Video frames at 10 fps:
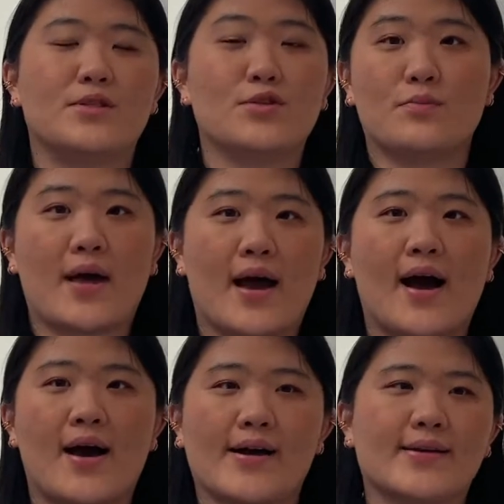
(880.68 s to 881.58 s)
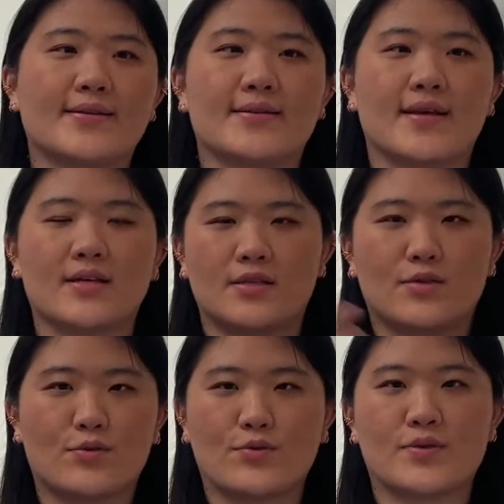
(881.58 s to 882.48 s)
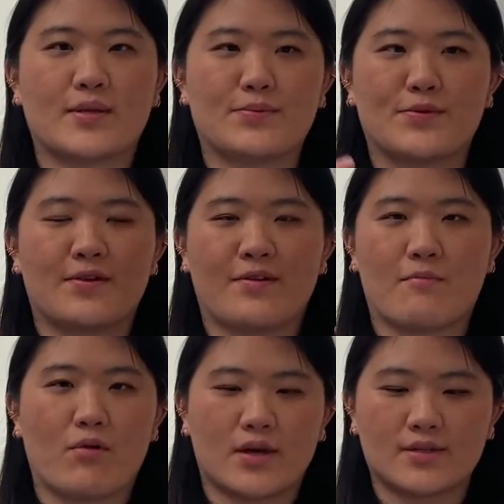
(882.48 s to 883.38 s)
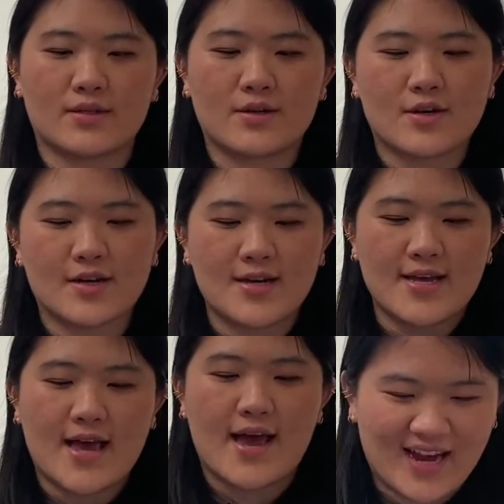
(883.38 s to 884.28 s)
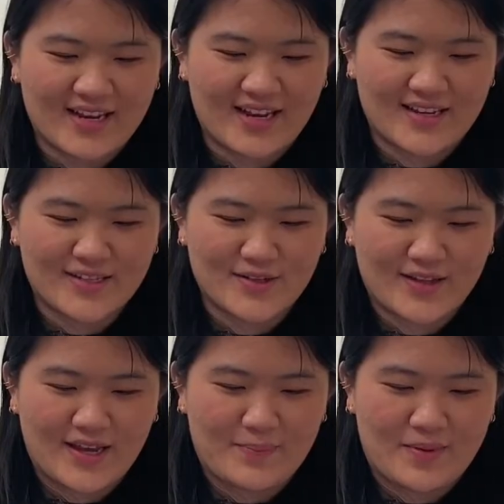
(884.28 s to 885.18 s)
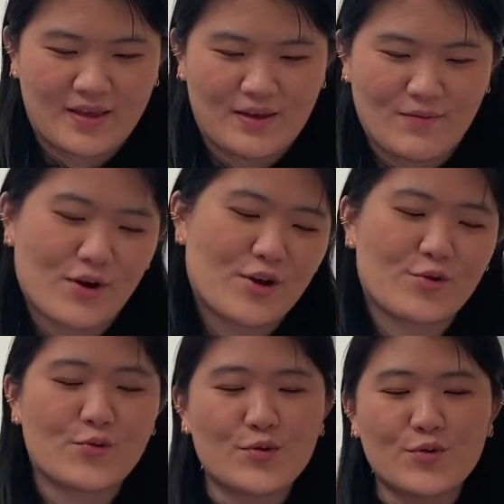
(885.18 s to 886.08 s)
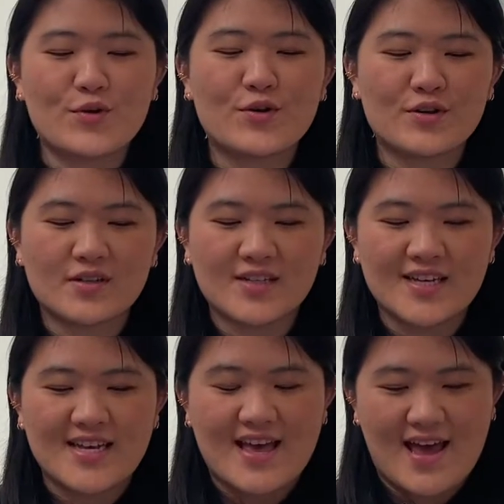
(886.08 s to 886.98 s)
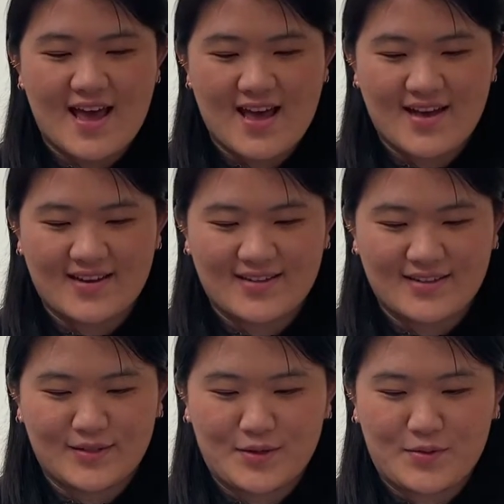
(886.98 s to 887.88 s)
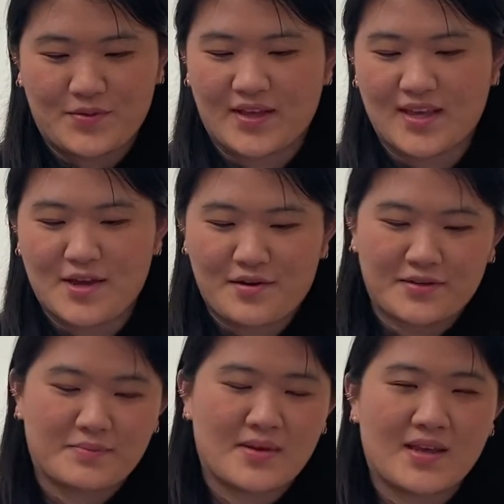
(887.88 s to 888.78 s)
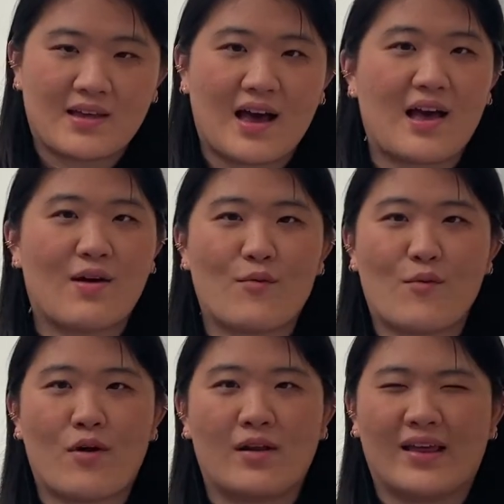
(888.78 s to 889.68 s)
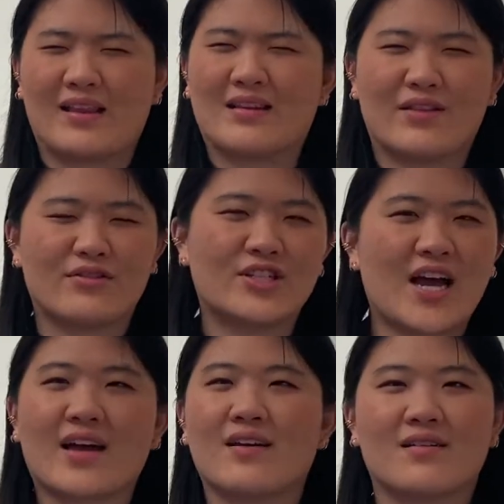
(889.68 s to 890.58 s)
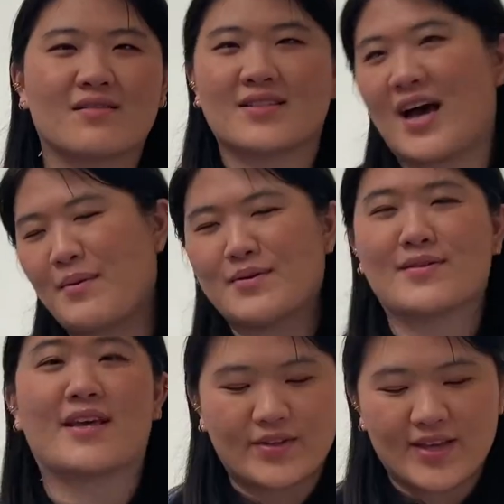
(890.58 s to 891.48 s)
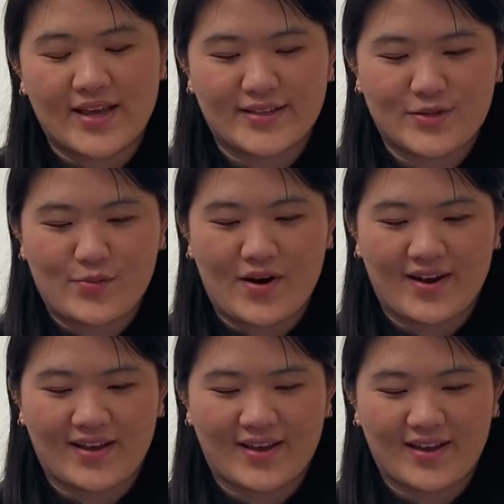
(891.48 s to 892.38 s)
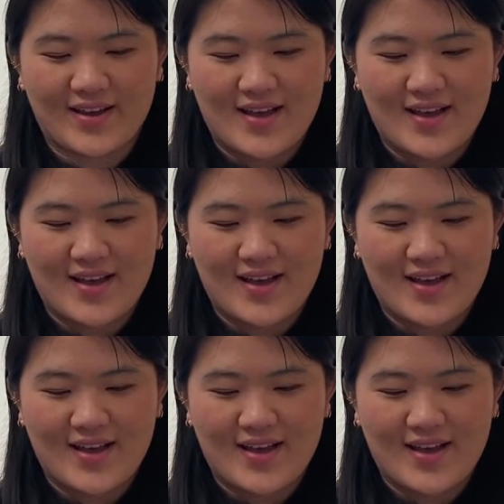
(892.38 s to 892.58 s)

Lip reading: do my eyes, like do some sort of like bronzer. I needed to like be very cool. And so like here's me, I wore like a leather jacket all the time. Also really into wearing